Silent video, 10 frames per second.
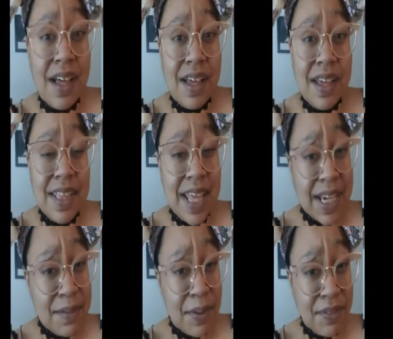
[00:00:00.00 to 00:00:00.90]
And
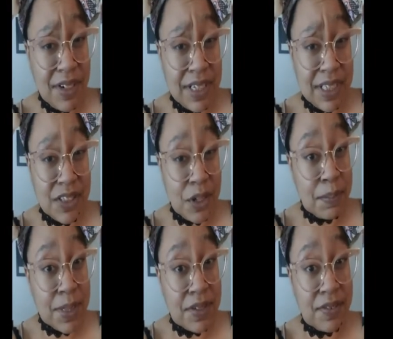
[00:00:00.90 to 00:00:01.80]
that can be very
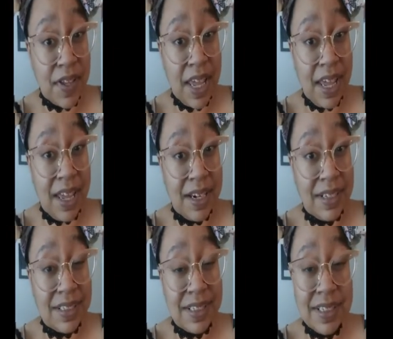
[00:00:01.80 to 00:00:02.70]
disruptive
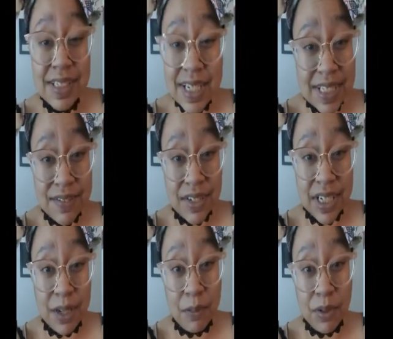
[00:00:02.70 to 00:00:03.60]
and isn't
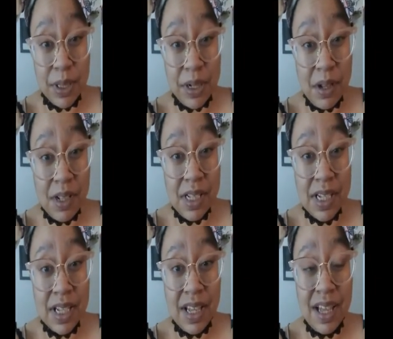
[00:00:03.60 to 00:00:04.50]
very helpful at all.